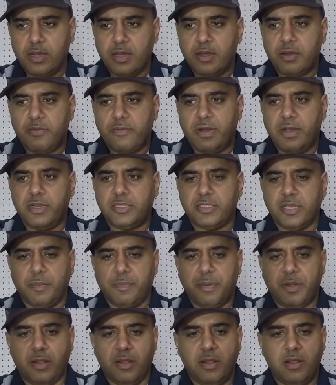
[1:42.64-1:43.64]
Very
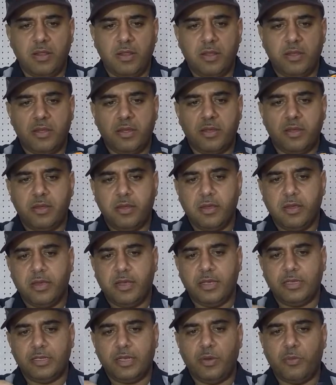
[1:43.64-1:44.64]
simple.
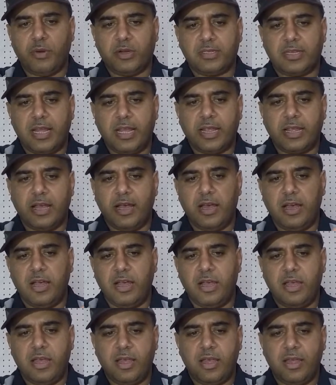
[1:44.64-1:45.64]
It works like
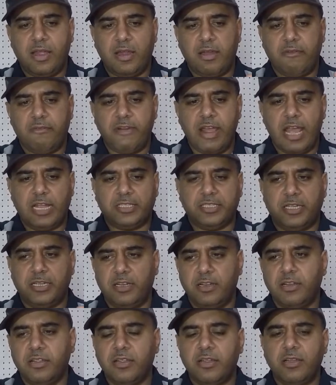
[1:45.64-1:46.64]
a ratchet,
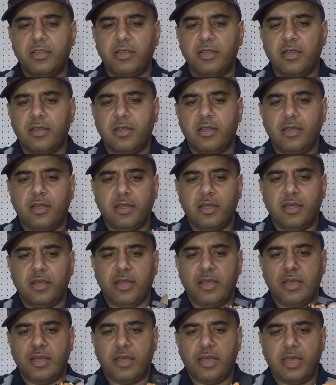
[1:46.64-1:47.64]

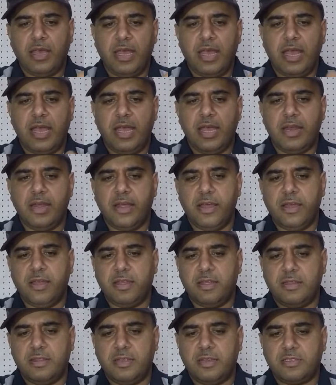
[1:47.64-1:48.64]
and
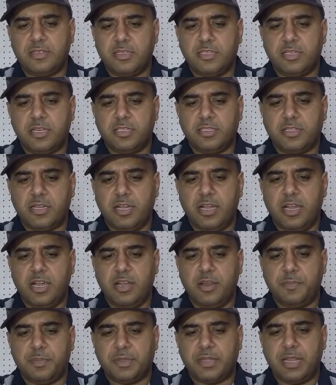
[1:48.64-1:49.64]
there's an adjuster here.
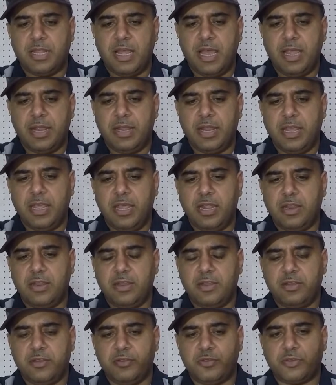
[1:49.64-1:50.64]
You put the line
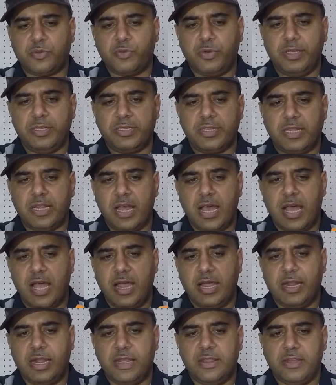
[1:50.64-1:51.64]
in, you squeeze the
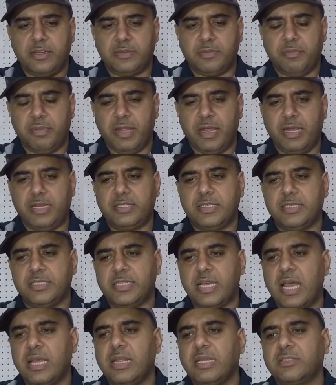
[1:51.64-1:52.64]
line, and there's blades
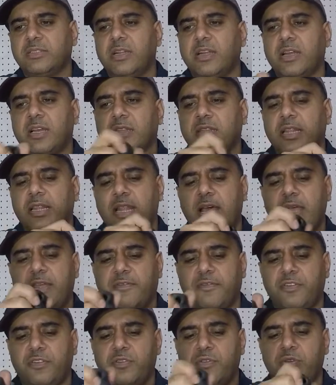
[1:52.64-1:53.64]
inside that's gonna cut the line
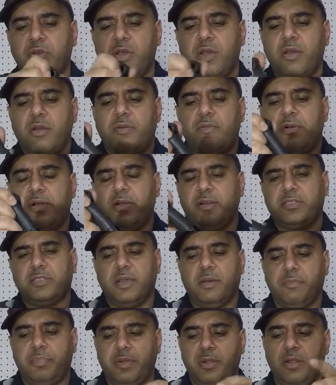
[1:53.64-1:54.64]
for you. Very
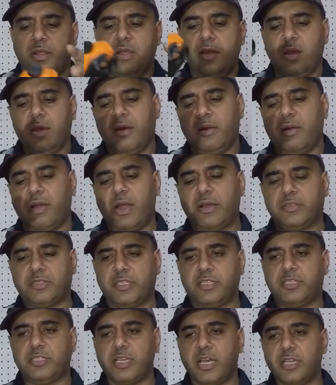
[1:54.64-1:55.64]
simple. I
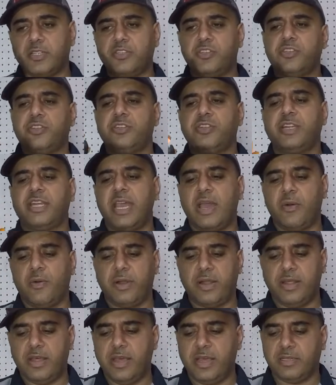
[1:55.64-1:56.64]
suggest you should get
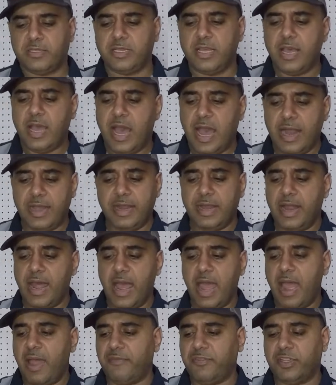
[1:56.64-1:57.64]
one of this. I did not
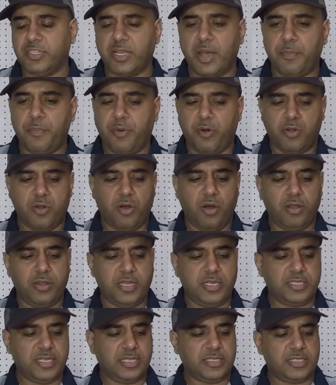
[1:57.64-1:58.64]
have this. I bought all
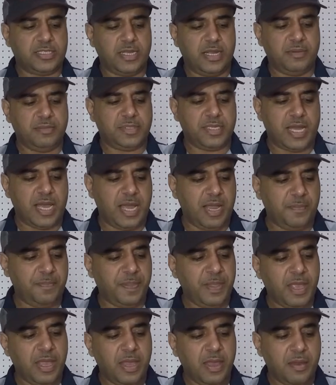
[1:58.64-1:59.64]
this at the same time
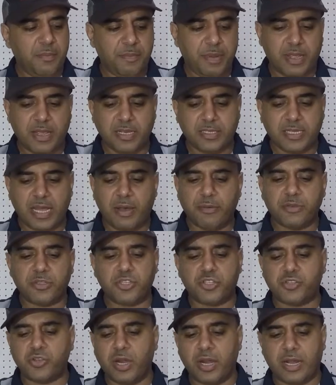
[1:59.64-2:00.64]
because I was
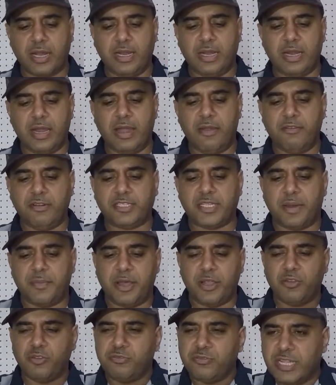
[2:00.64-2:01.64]
struggling. Every time
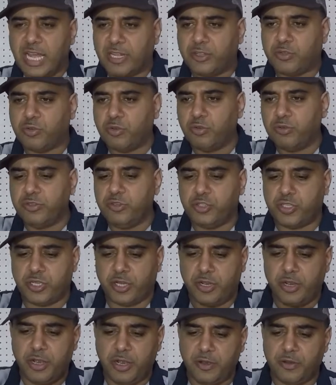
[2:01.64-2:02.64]
I use that tool, you
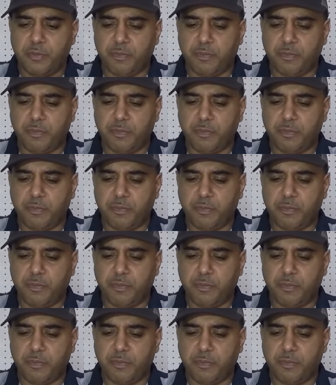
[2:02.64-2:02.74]
turn to